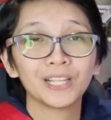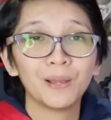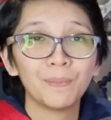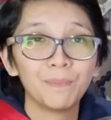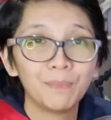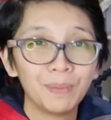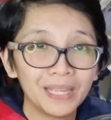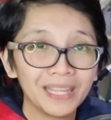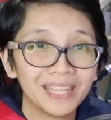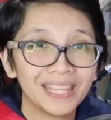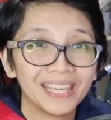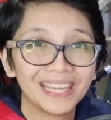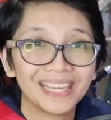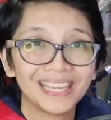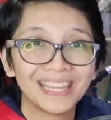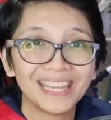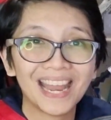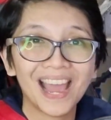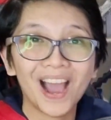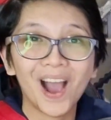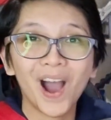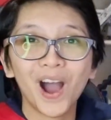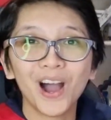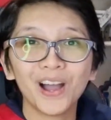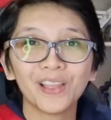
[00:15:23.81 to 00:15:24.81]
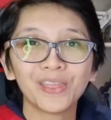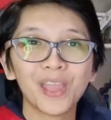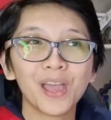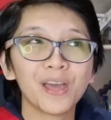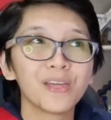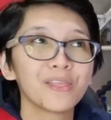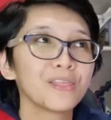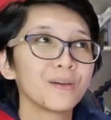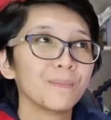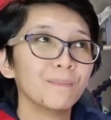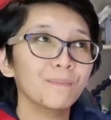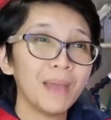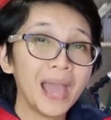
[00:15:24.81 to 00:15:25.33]
opinion on
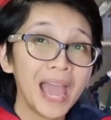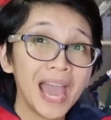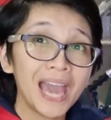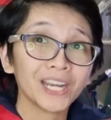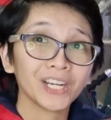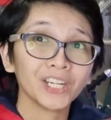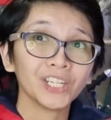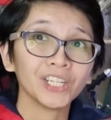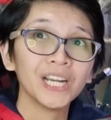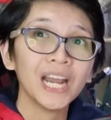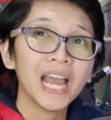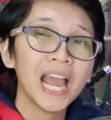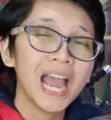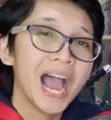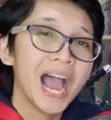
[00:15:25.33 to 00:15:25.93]
the matter.